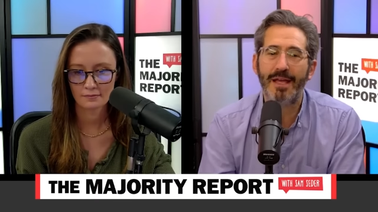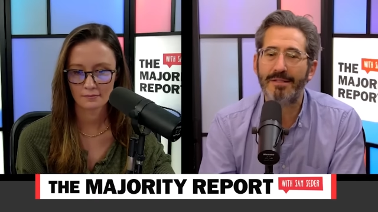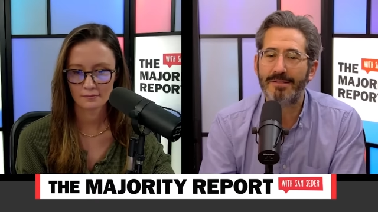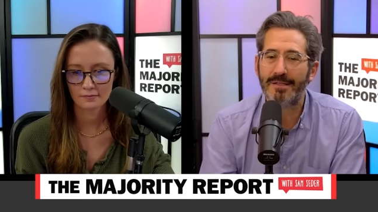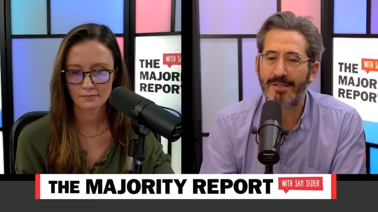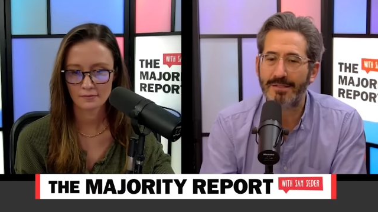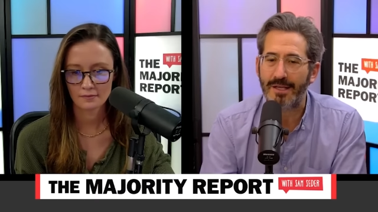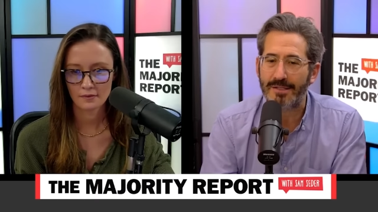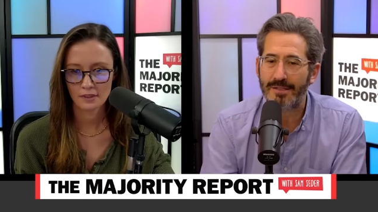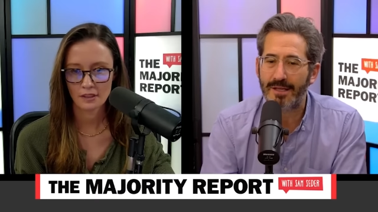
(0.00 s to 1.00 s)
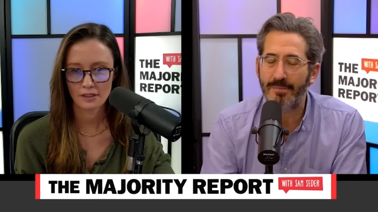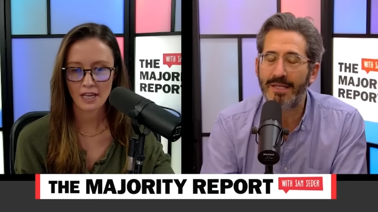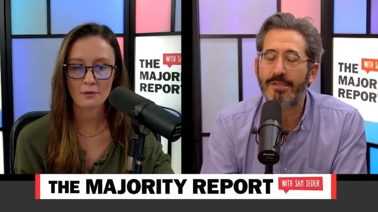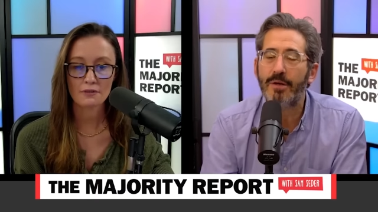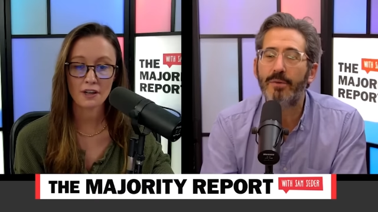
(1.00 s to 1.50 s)
Speaker 1: that doesn't exist. That I mean,
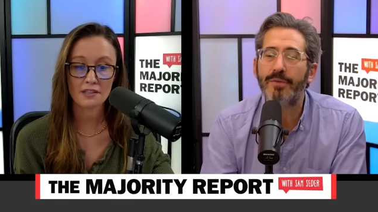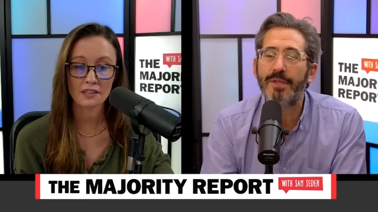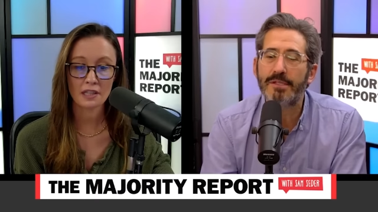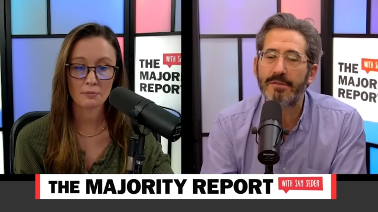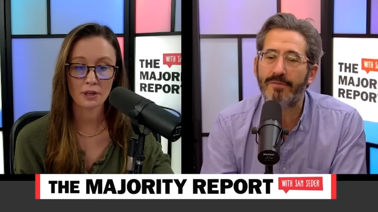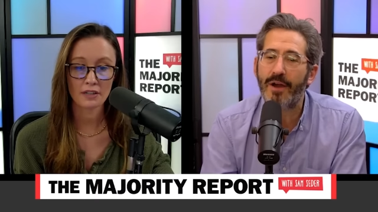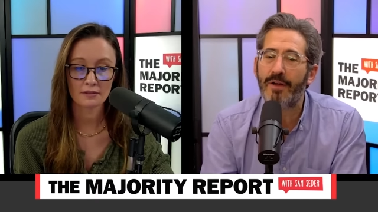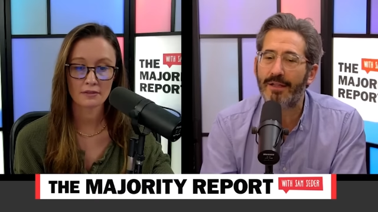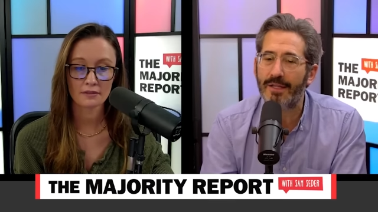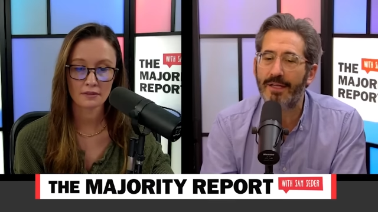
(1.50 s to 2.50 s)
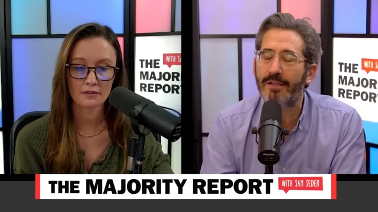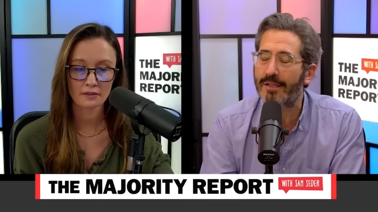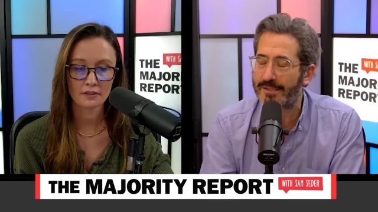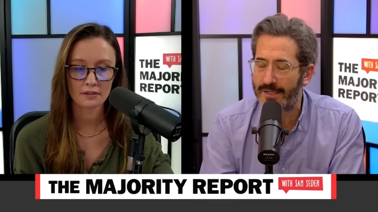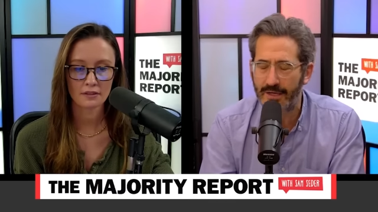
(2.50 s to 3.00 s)
was so very deliberate. very
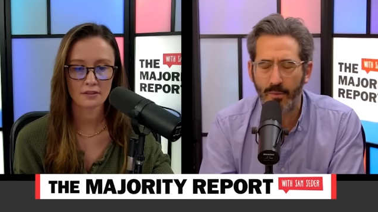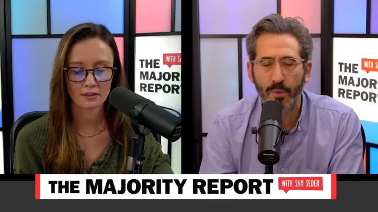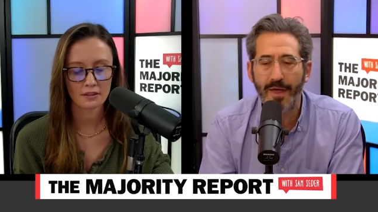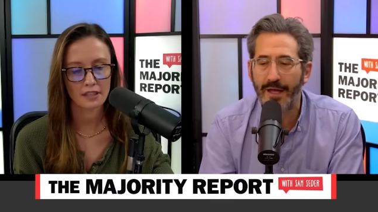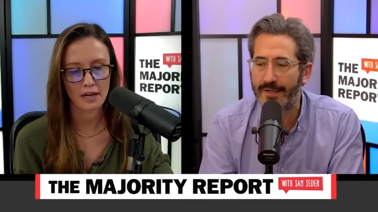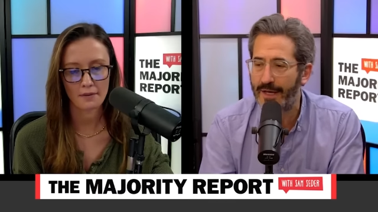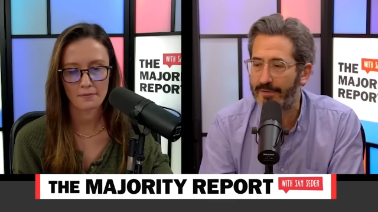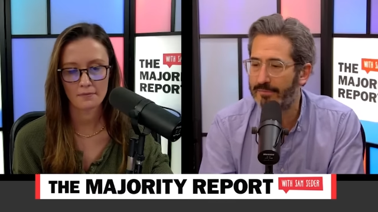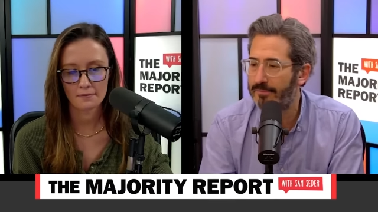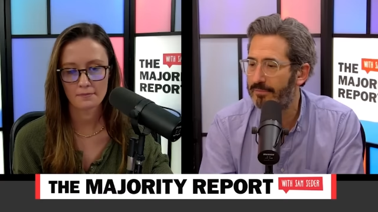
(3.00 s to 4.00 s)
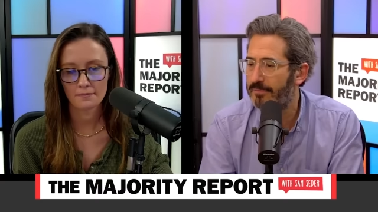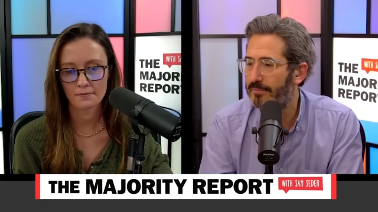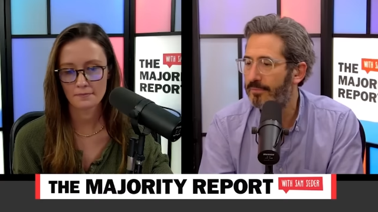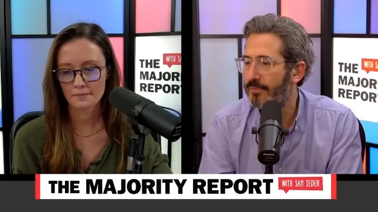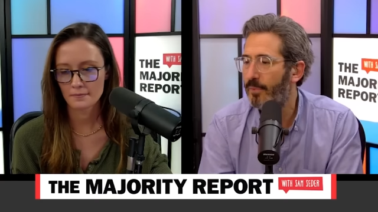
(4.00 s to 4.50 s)
legalistic, without yeah. a doubt.
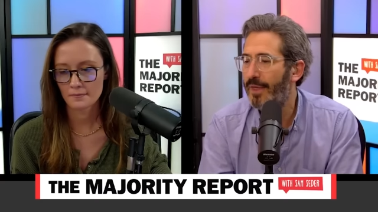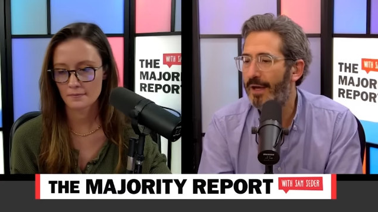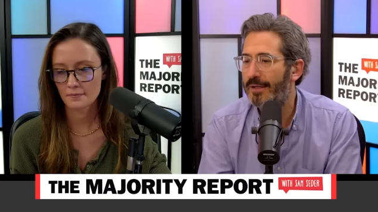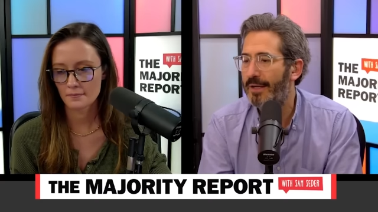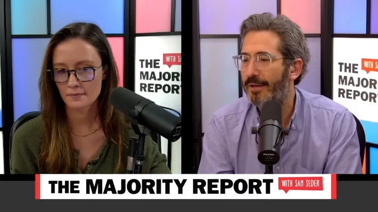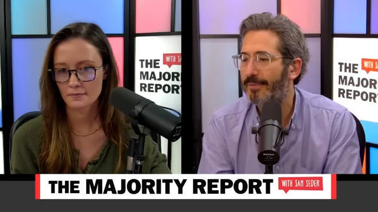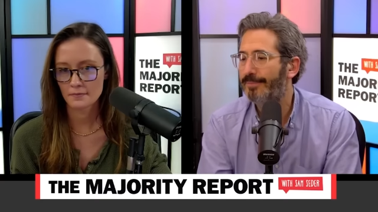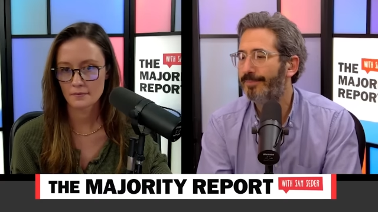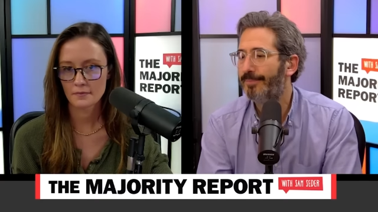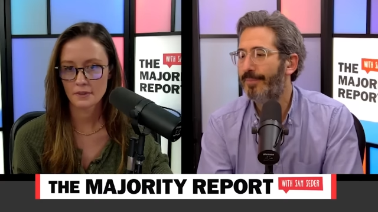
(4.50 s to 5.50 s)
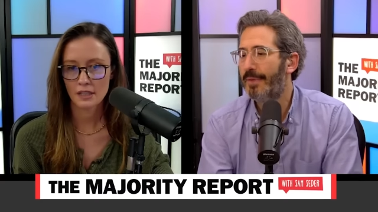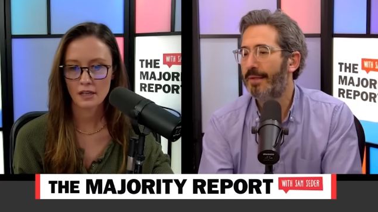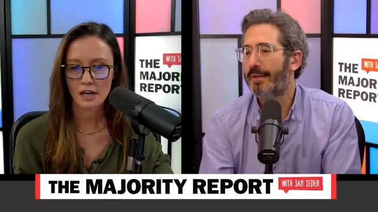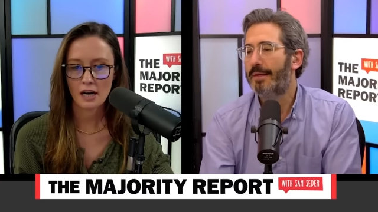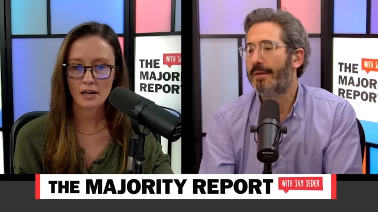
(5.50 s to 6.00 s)
Without a doubt.
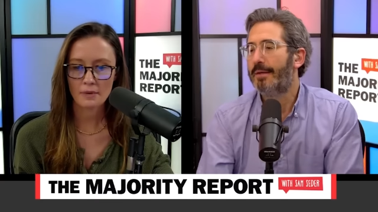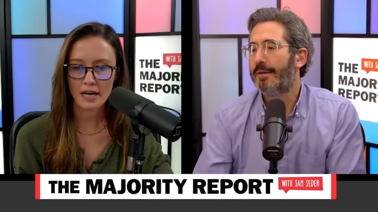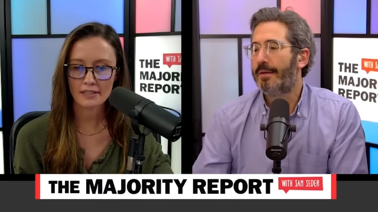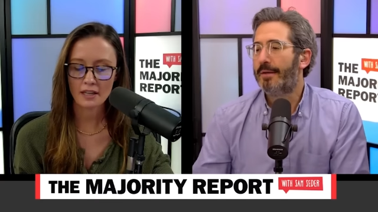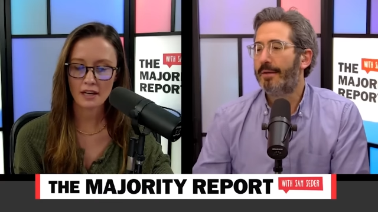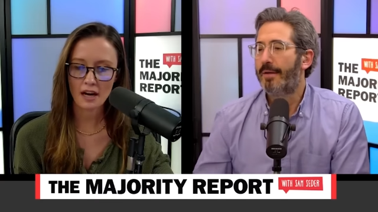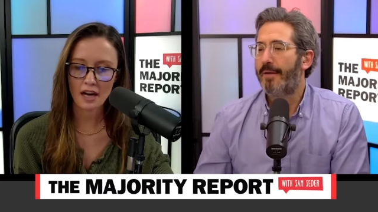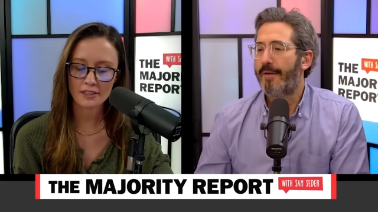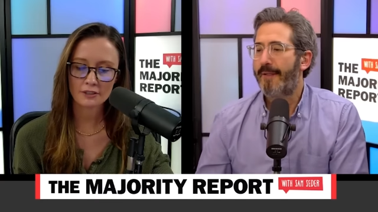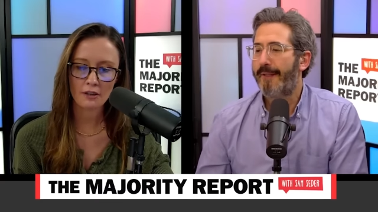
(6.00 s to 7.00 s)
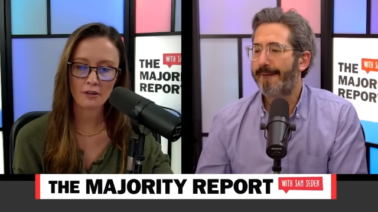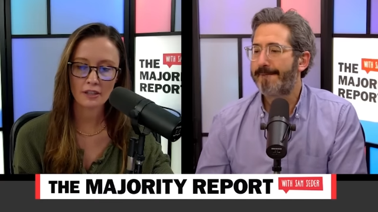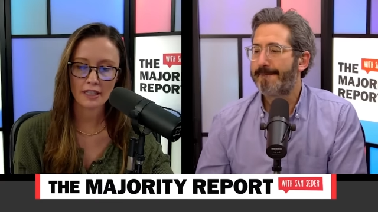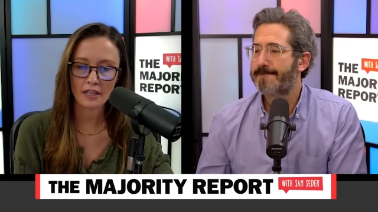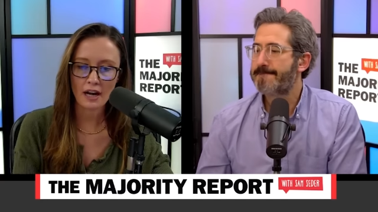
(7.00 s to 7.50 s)
Speaker 2: Um, and I don't know.
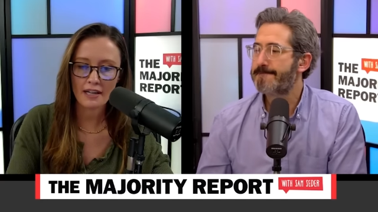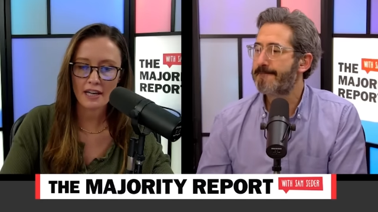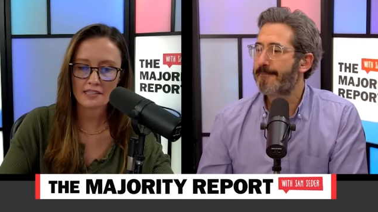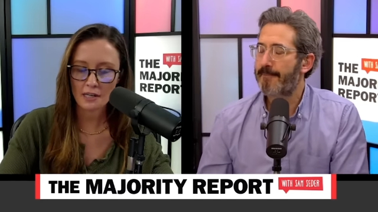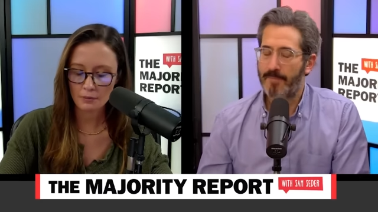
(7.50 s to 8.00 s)
Like, I guess I